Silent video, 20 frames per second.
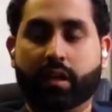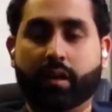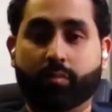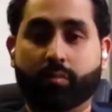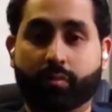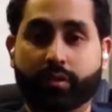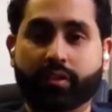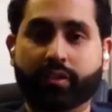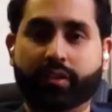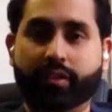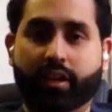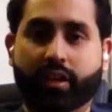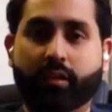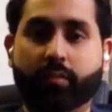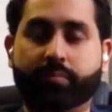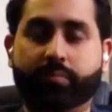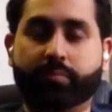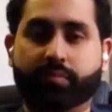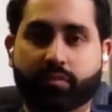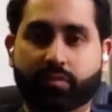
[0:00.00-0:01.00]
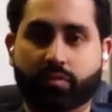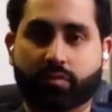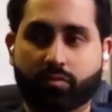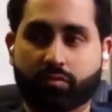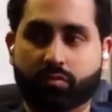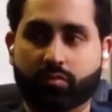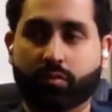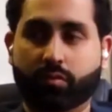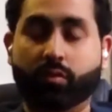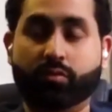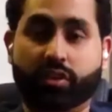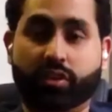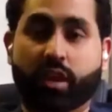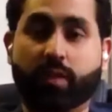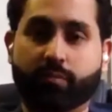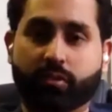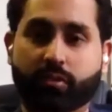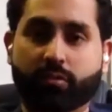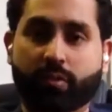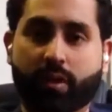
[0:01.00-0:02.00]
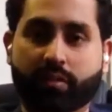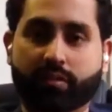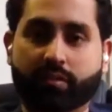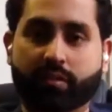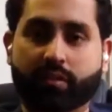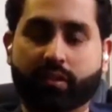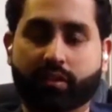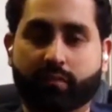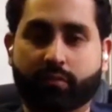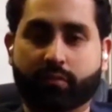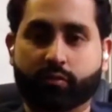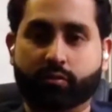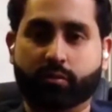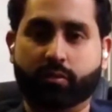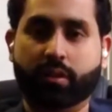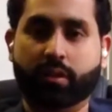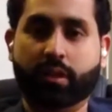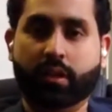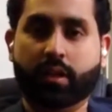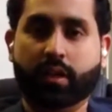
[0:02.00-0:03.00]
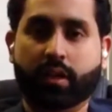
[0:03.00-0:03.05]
really helps you or shape you as an individual.